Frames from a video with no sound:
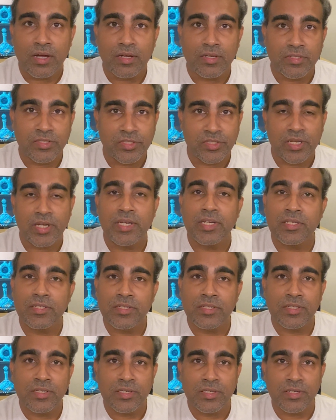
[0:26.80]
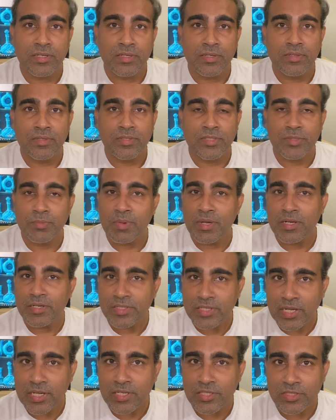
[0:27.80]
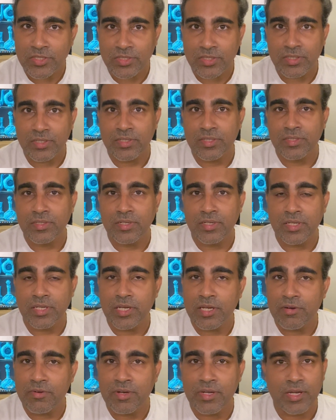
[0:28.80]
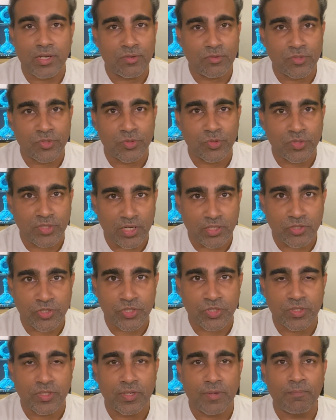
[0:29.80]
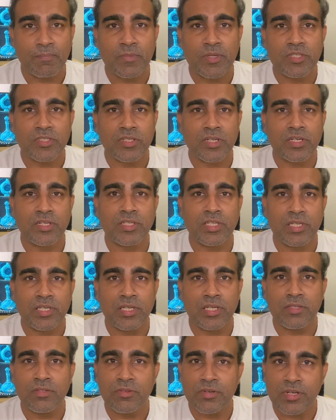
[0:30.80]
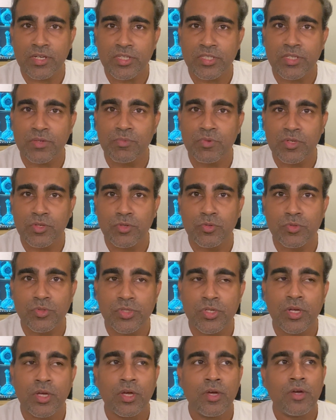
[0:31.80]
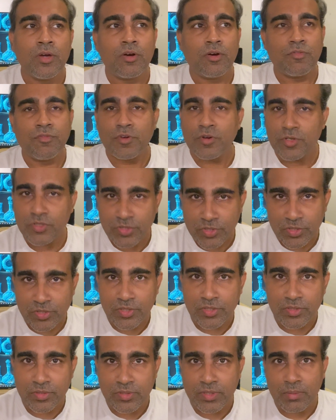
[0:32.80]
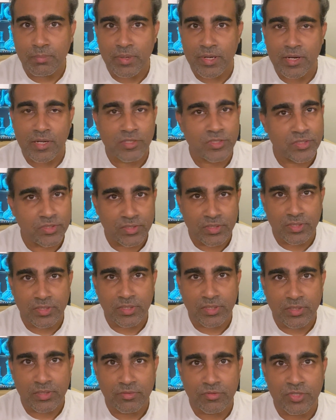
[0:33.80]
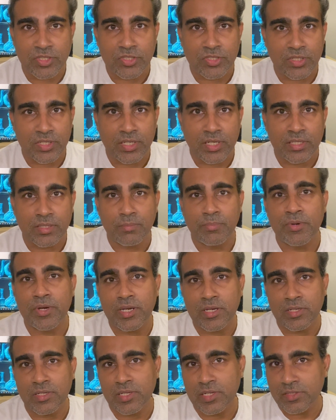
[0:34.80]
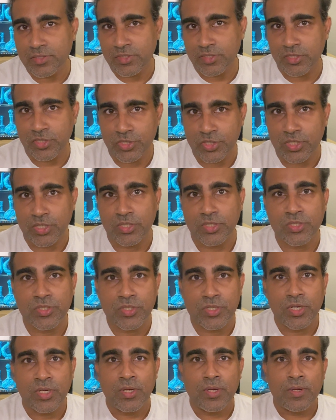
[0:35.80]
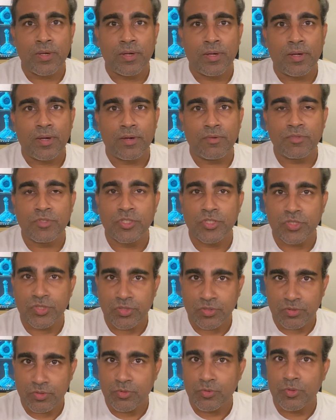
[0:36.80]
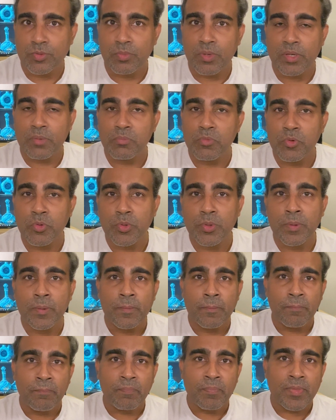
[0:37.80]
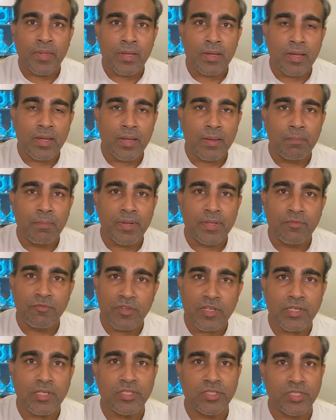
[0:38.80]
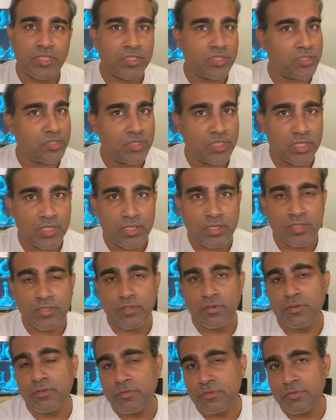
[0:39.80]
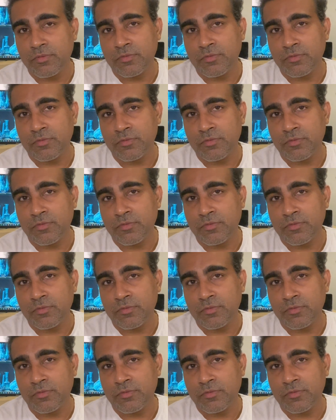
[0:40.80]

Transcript: sight, smell, taste, hearing, and also touch. Okay, these are the indriyas that we use. Of course, the manas, the reasoning, and the brain, that's the sixth, which is ruled by moon. But Venus is the